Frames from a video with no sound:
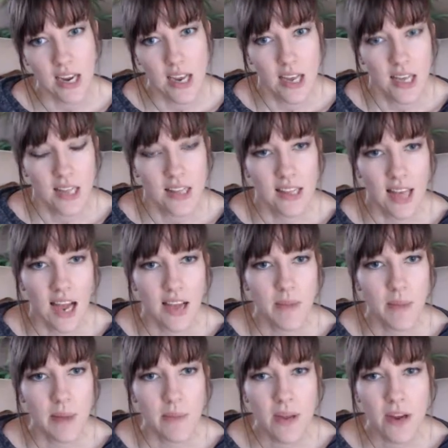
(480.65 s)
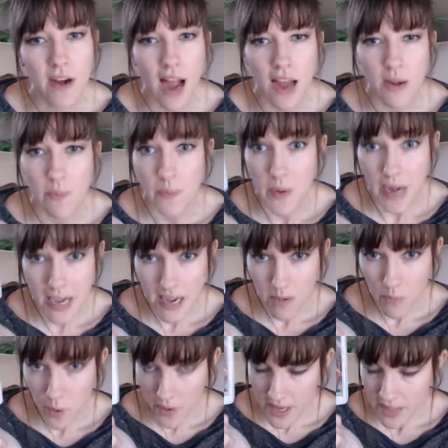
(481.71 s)
that maybe you're at a breaking
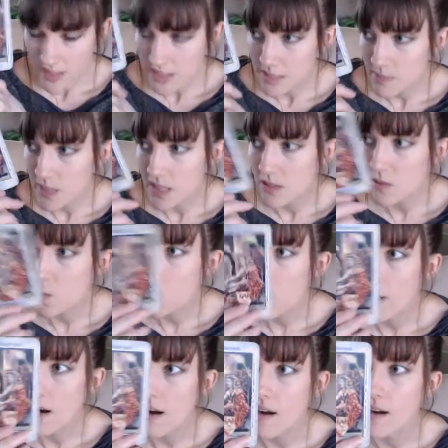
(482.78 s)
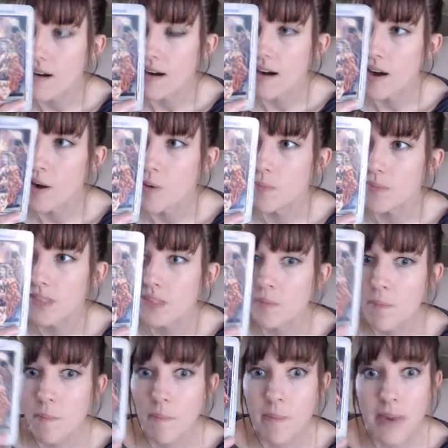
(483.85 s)
point this month where some
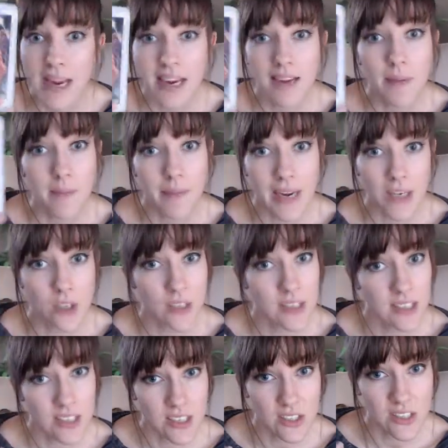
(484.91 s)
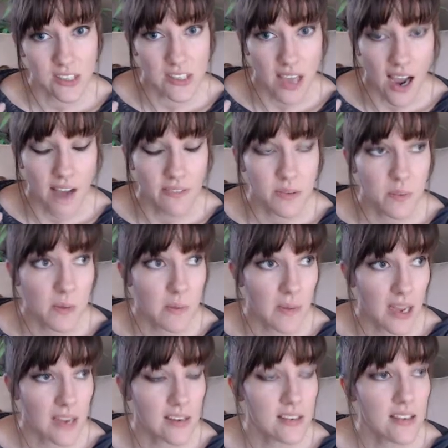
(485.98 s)
big major decisions have to be
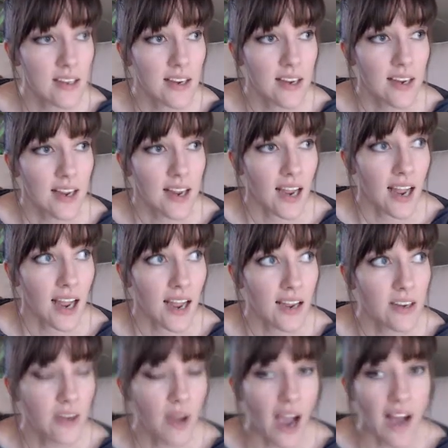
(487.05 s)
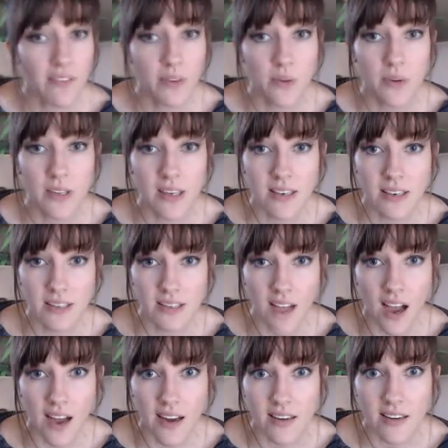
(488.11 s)
made, and you have to really decide